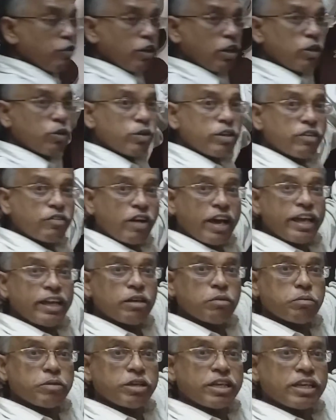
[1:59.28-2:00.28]
will you
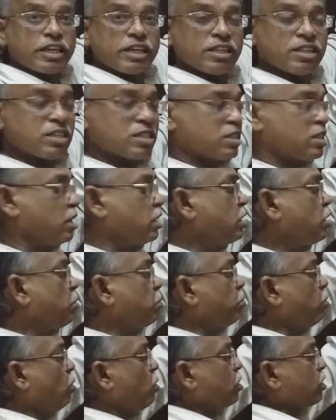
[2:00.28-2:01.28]
divide means
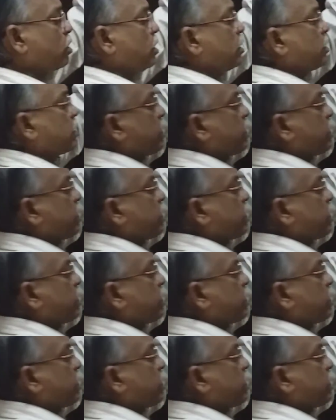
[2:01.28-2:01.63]
more than